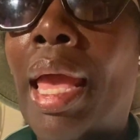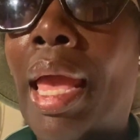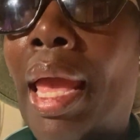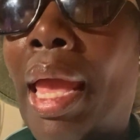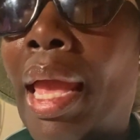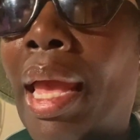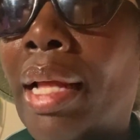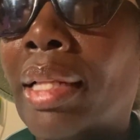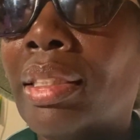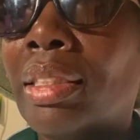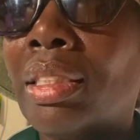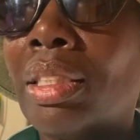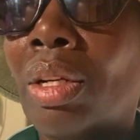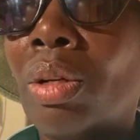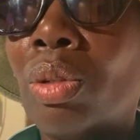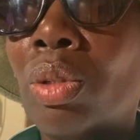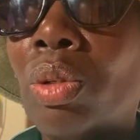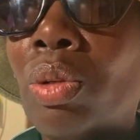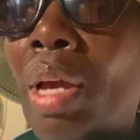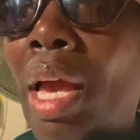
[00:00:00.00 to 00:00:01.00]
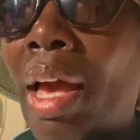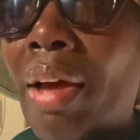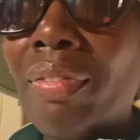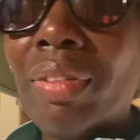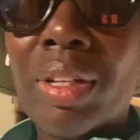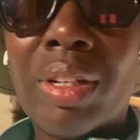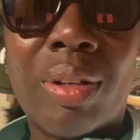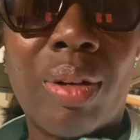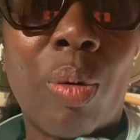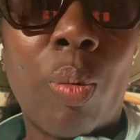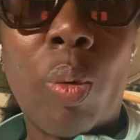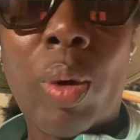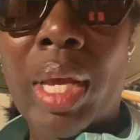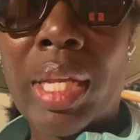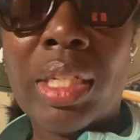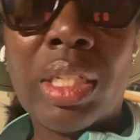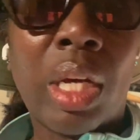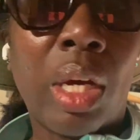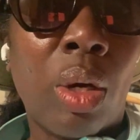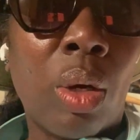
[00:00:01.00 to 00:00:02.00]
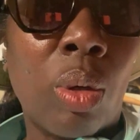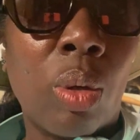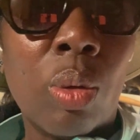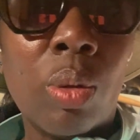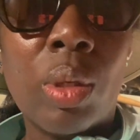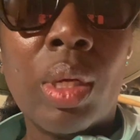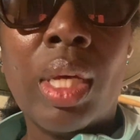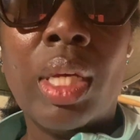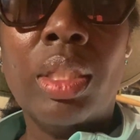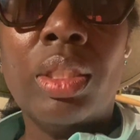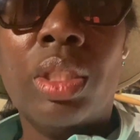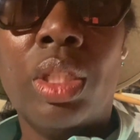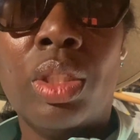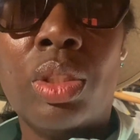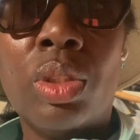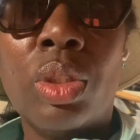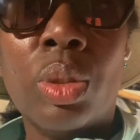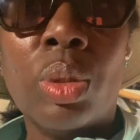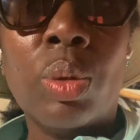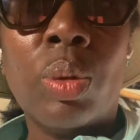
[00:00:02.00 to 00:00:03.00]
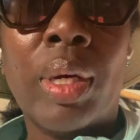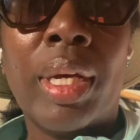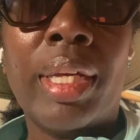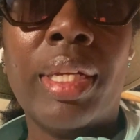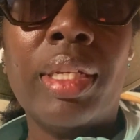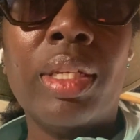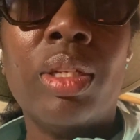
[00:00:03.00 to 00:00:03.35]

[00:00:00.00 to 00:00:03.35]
And so you have a window to do it.